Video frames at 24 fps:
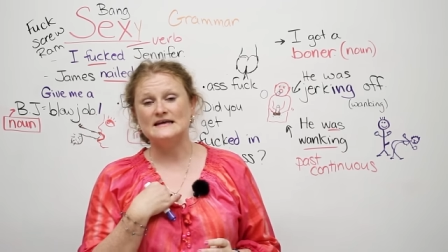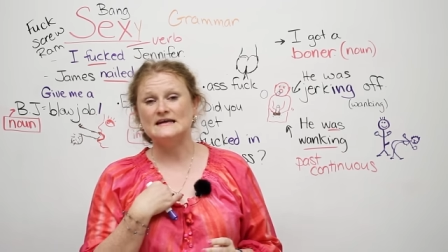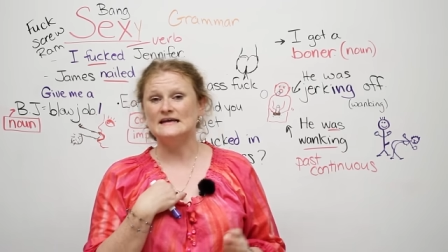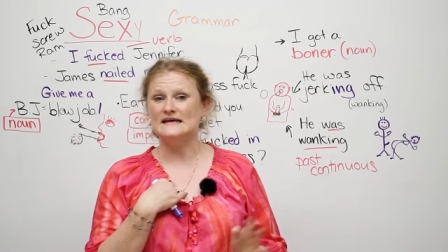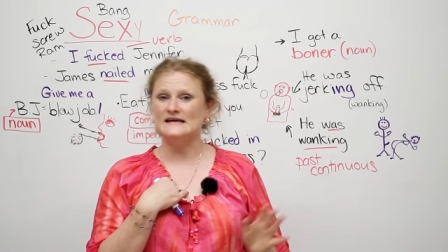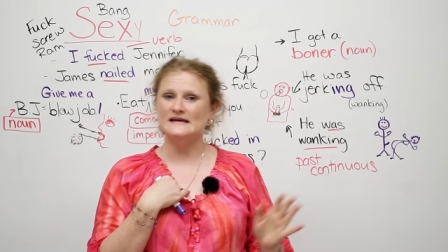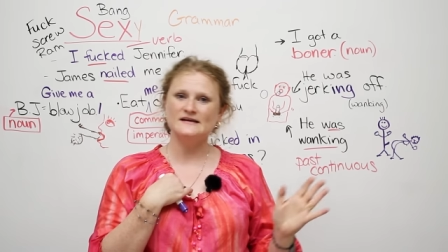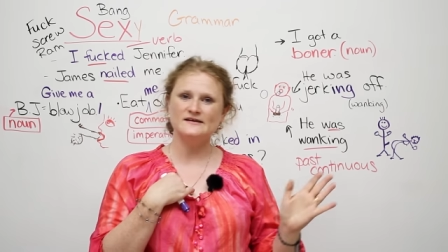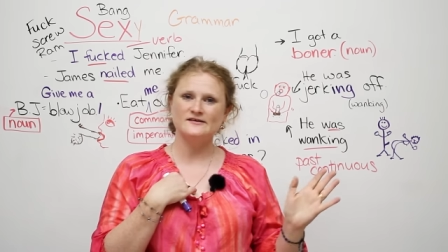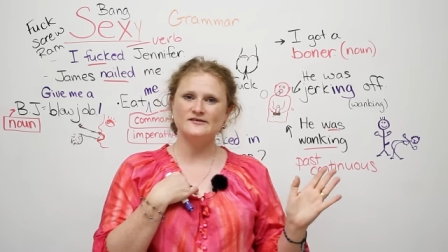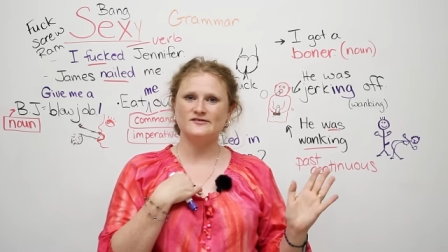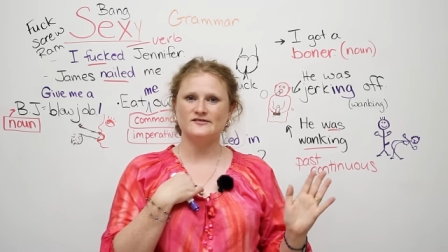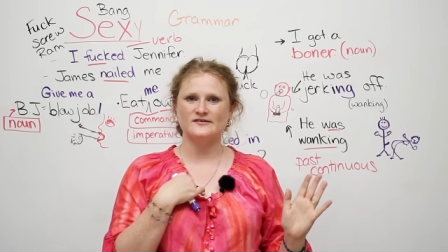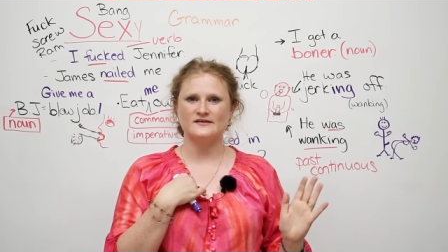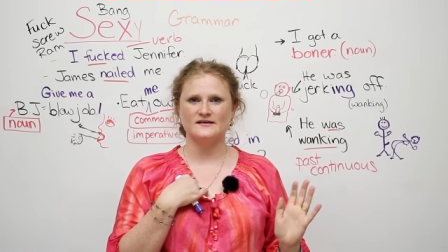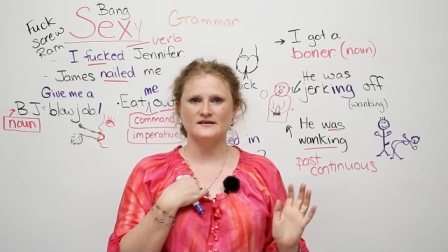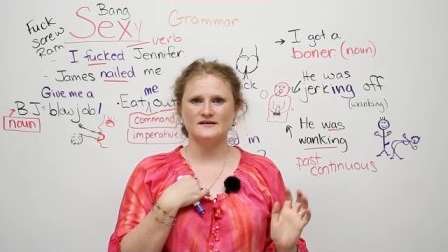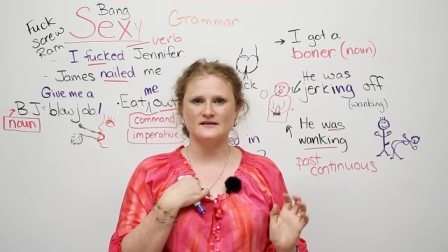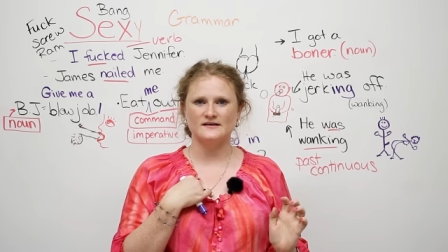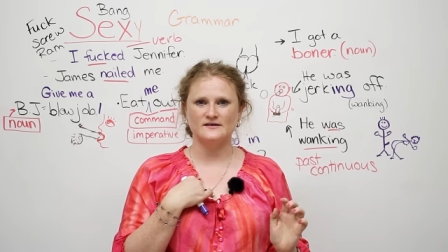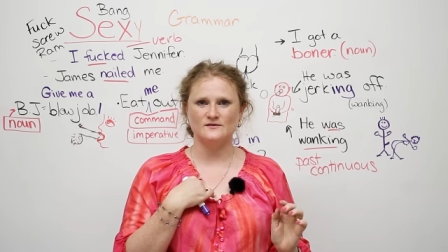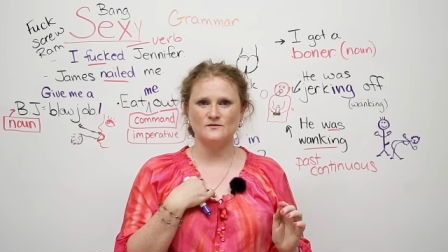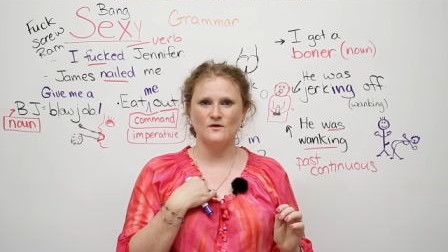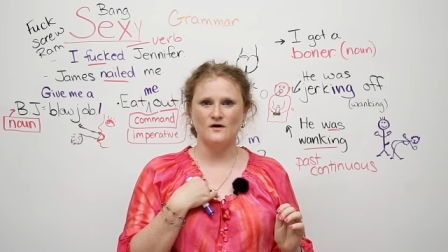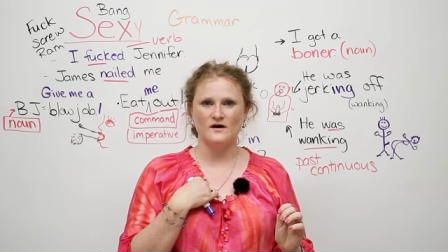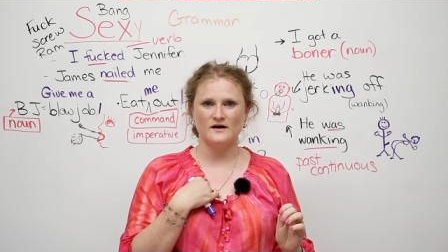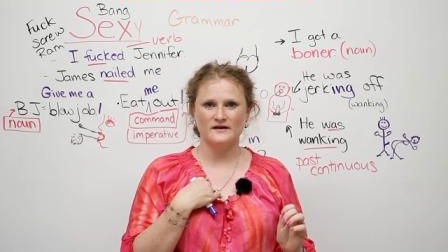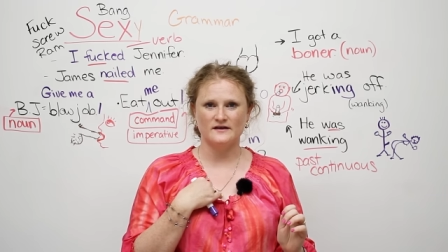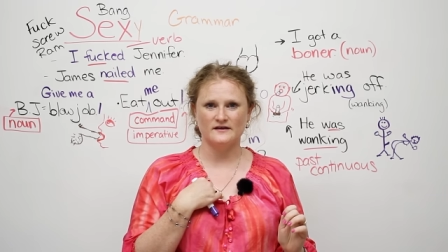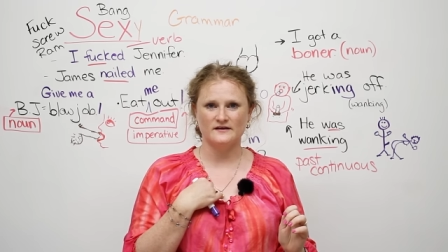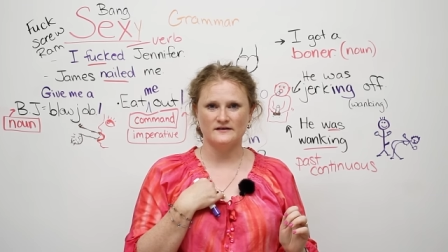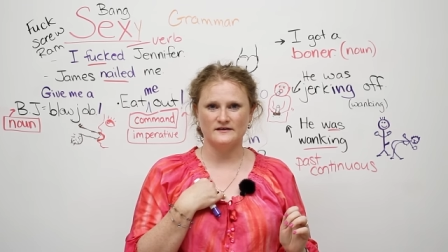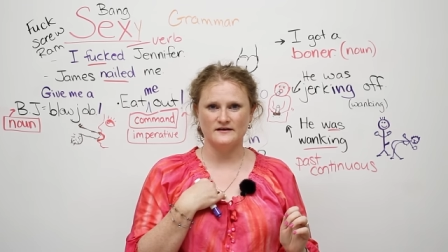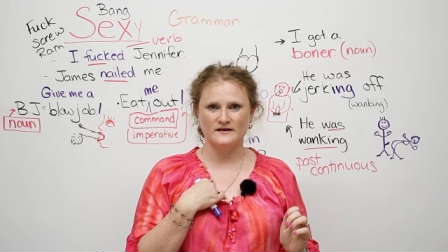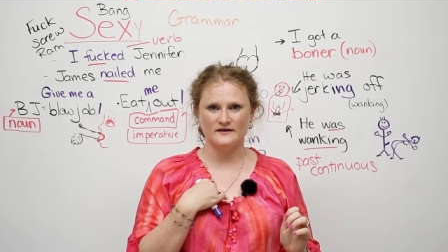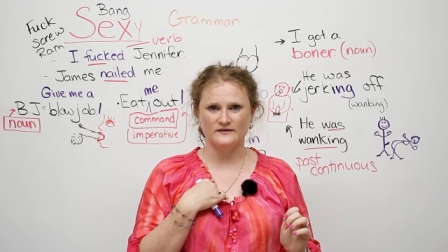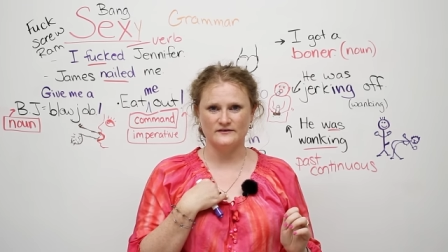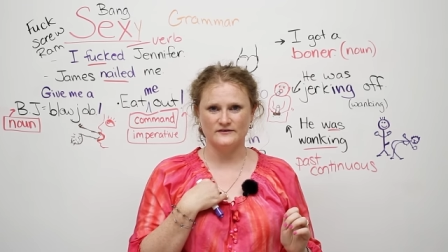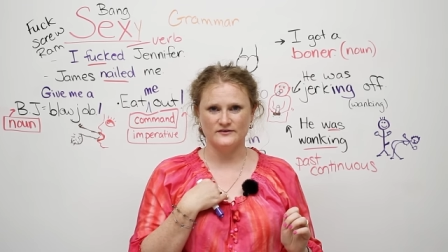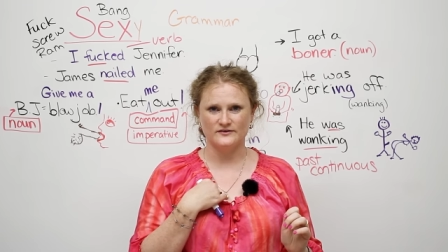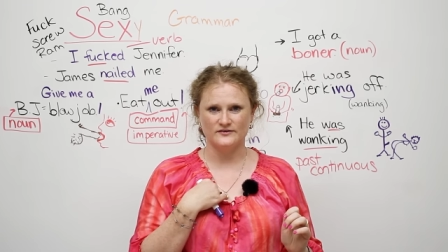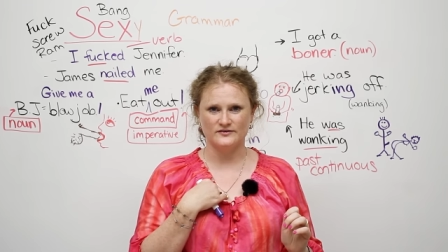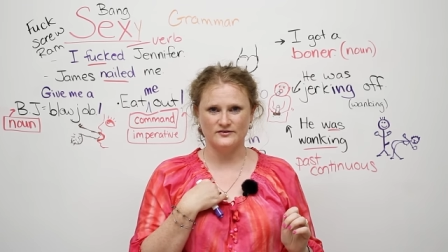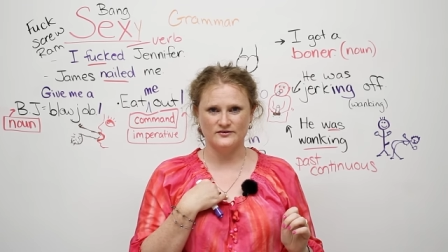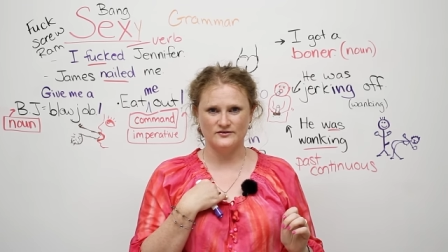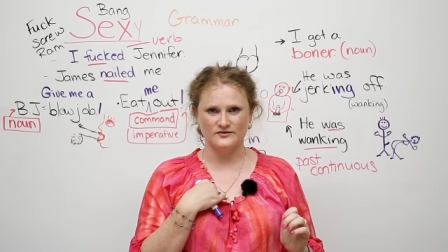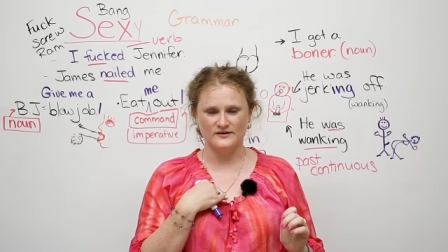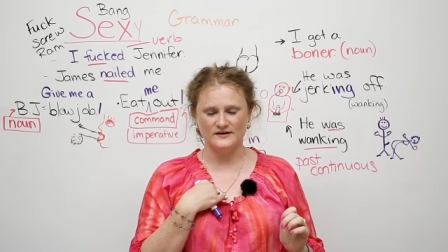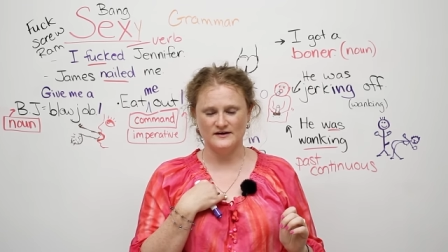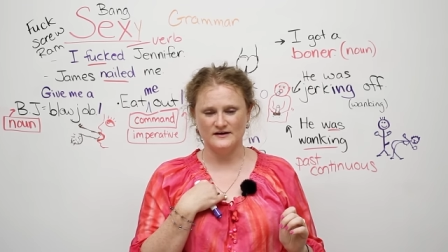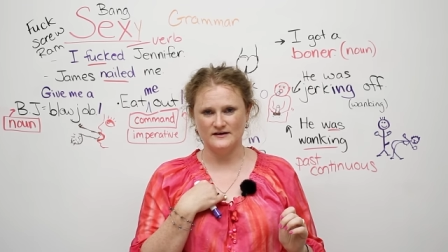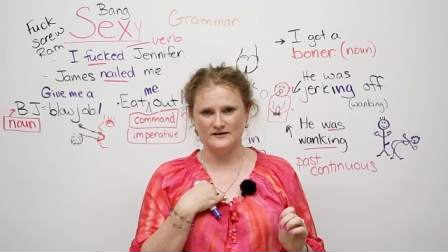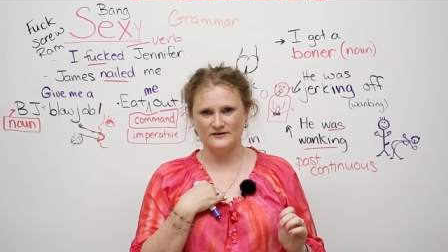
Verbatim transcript: innocently walking down the street